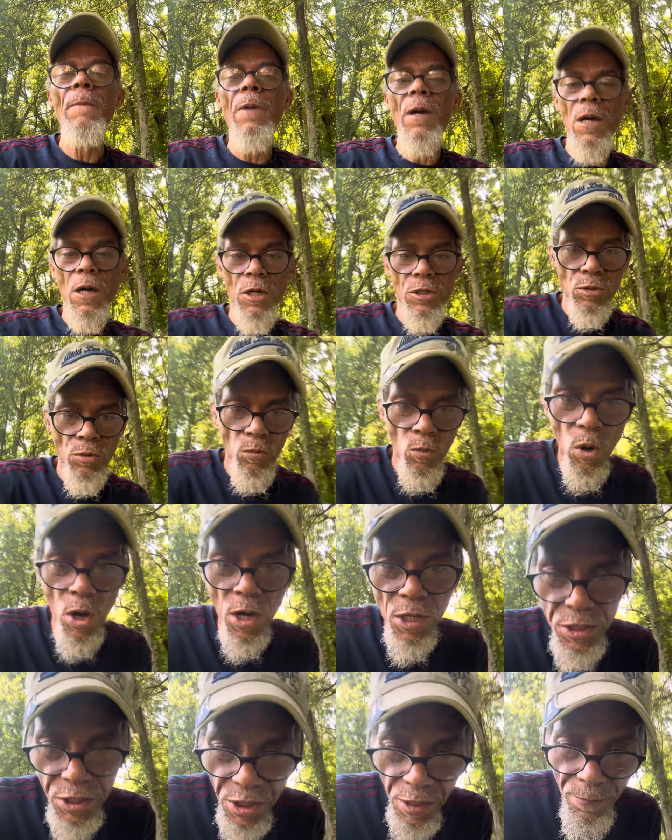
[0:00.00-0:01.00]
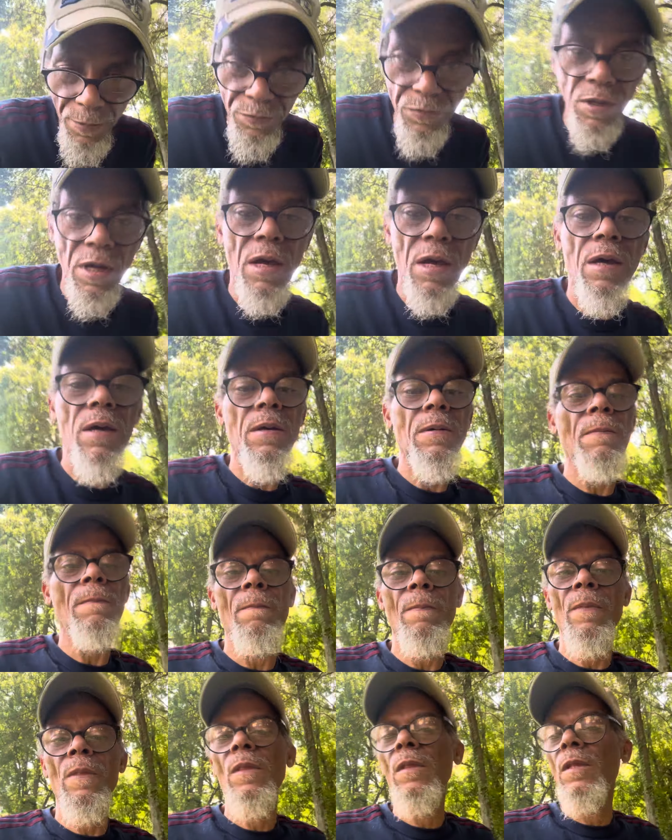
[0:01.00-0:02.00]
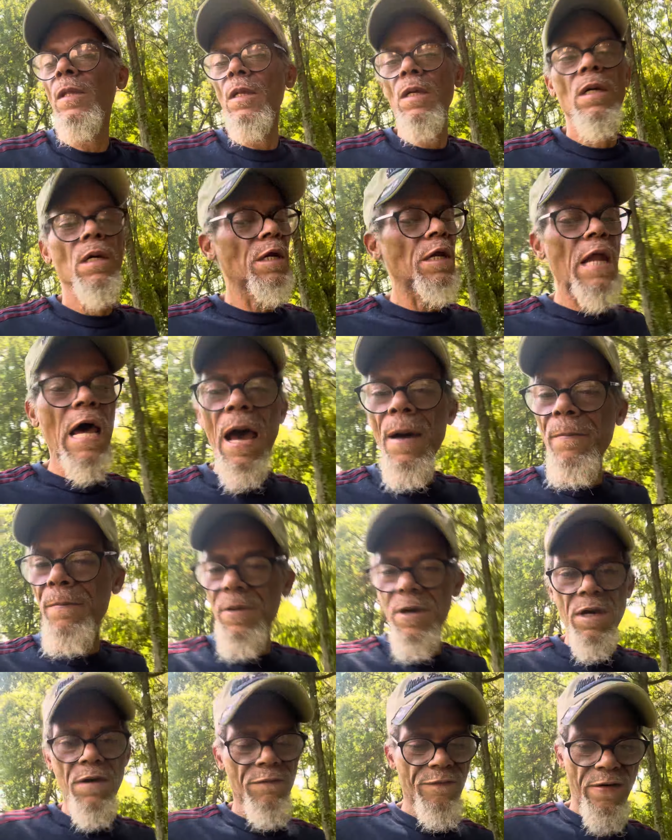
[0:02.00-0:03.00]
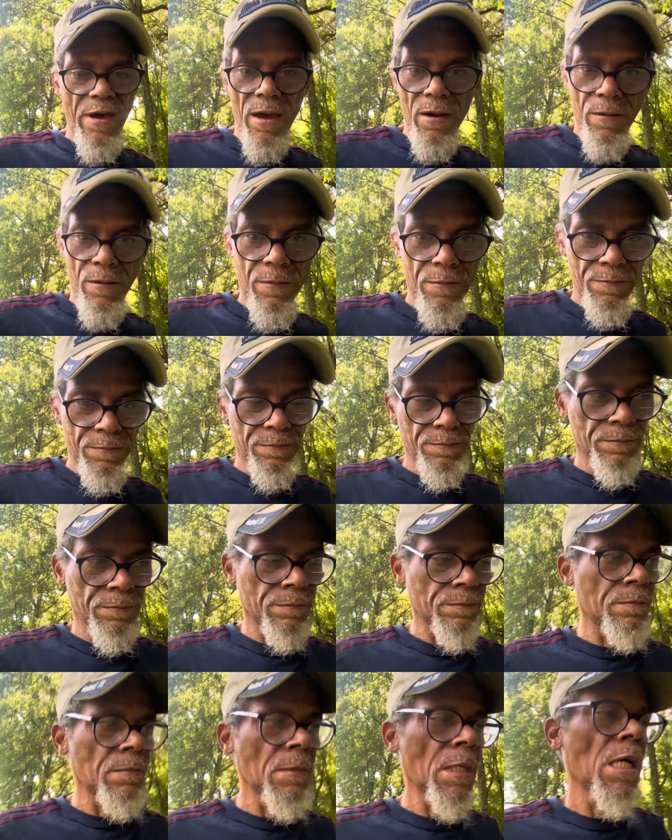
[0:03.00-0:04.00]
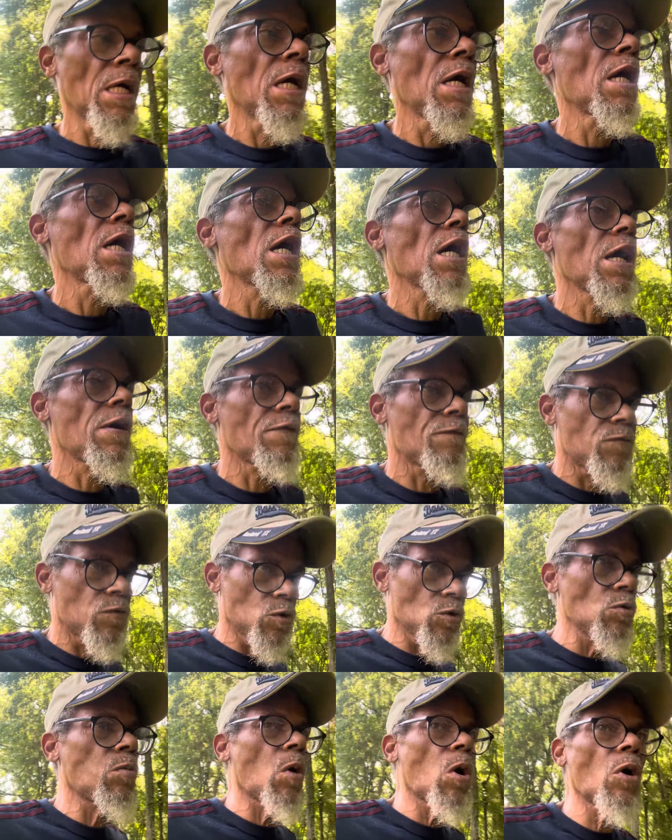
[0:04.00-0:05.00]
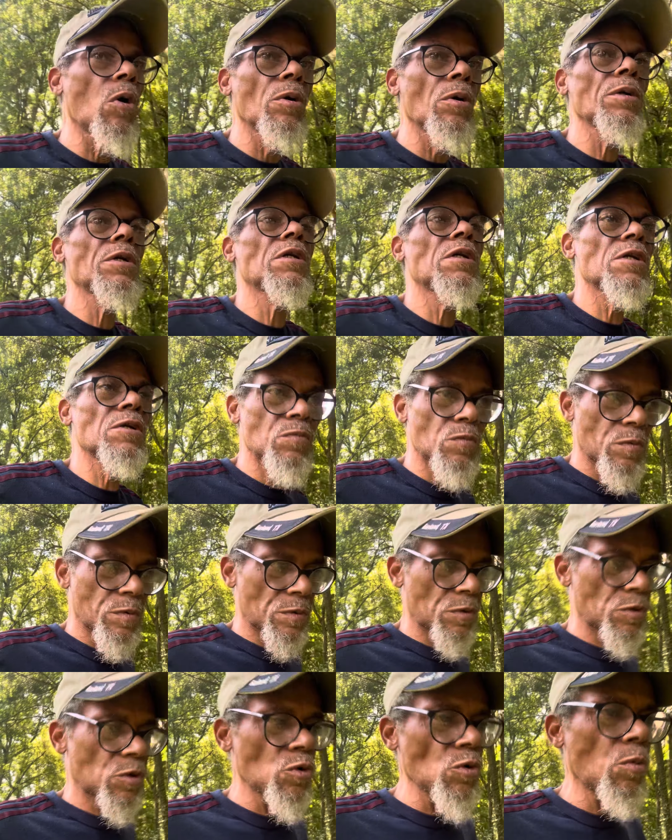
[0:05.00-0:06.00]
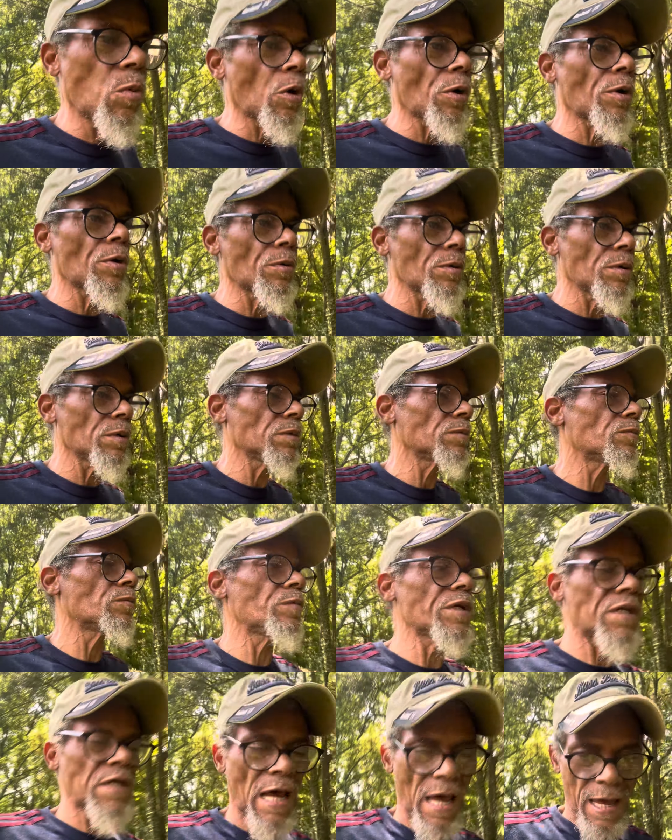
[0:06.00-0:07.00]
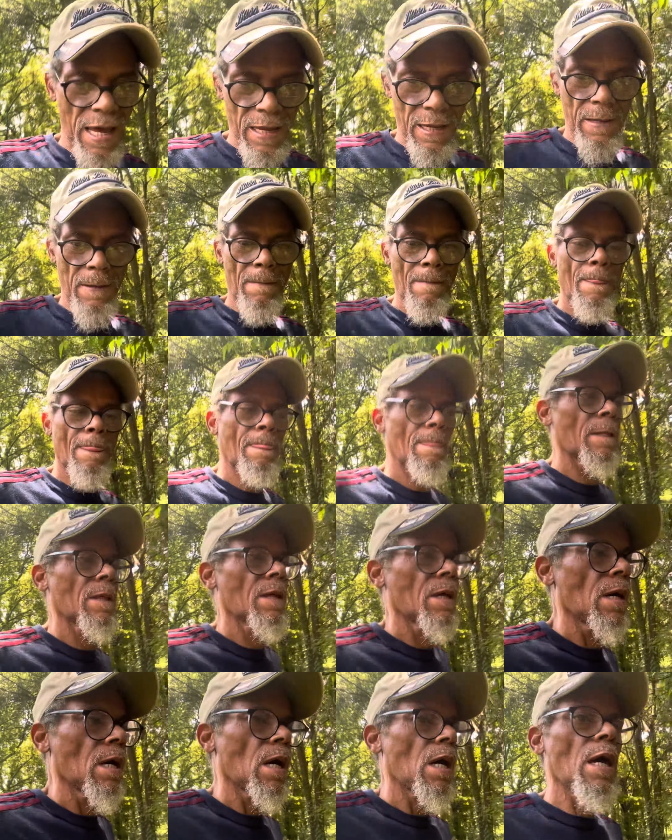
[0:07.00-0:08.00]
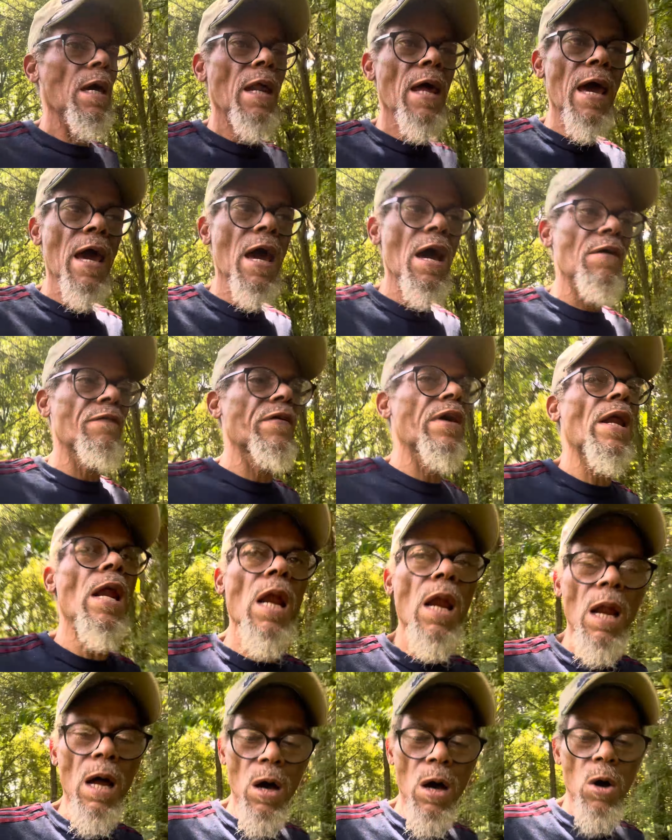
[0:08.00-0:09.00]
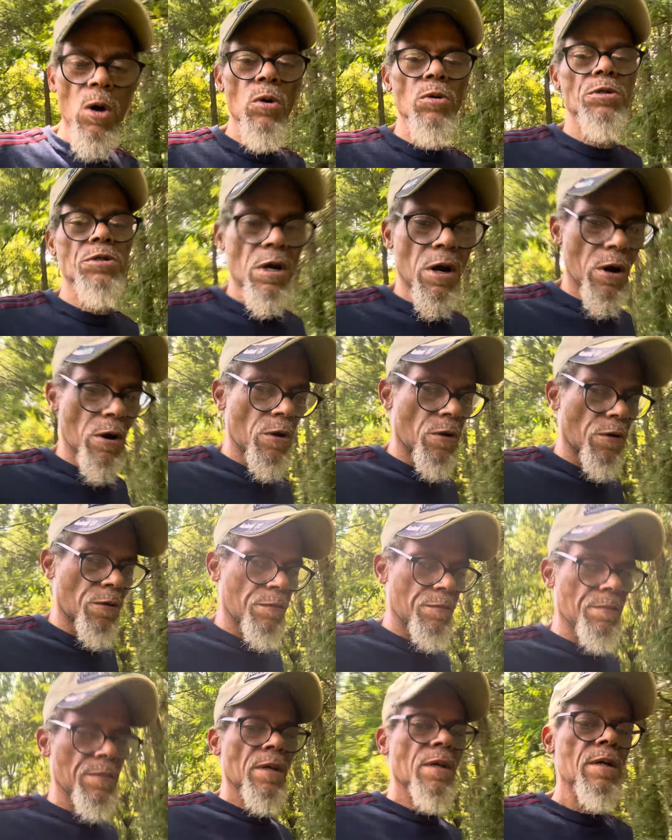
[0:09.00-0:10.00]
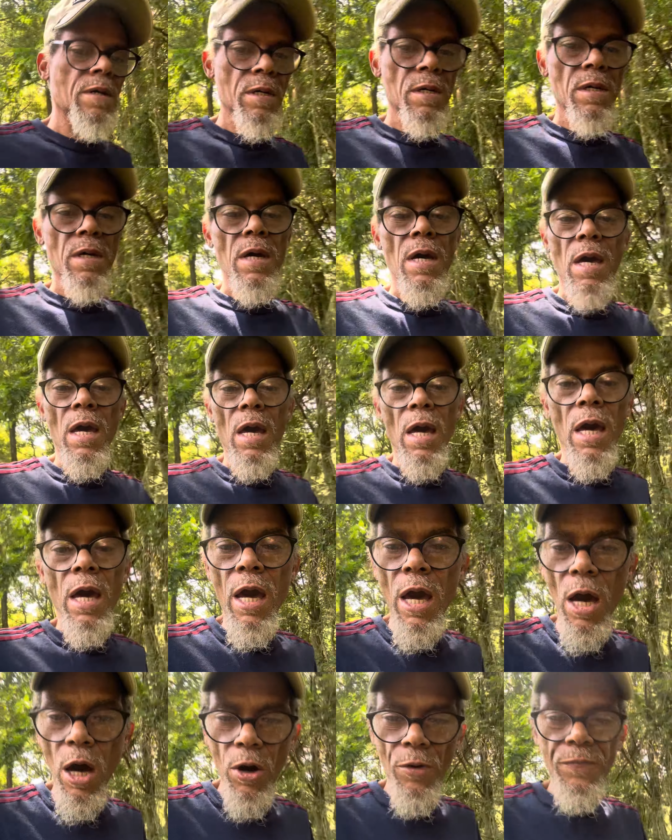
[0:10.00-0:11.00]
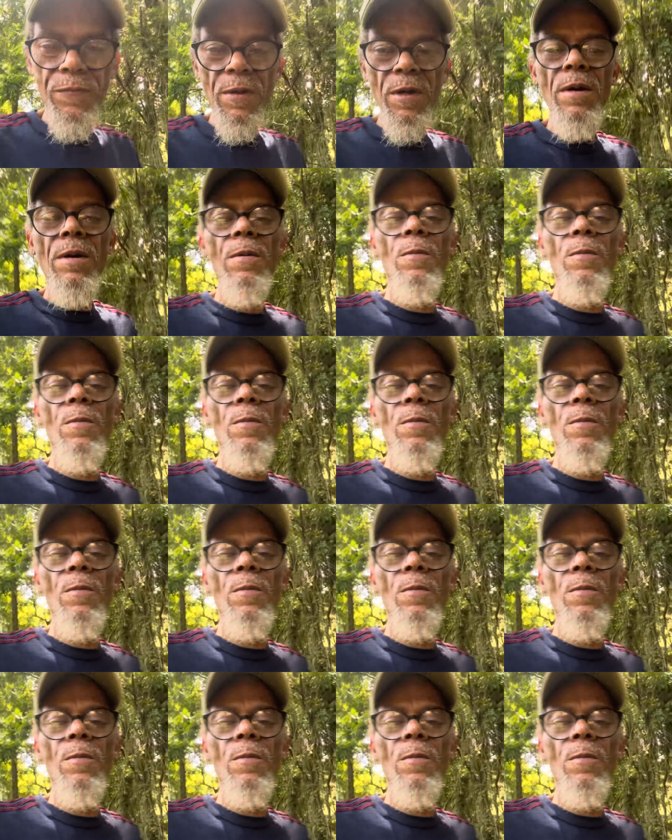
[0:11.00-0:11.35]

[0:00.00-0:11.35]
because of one simple thing, not being fair. If you want to, you want to retain and have a long-term healthy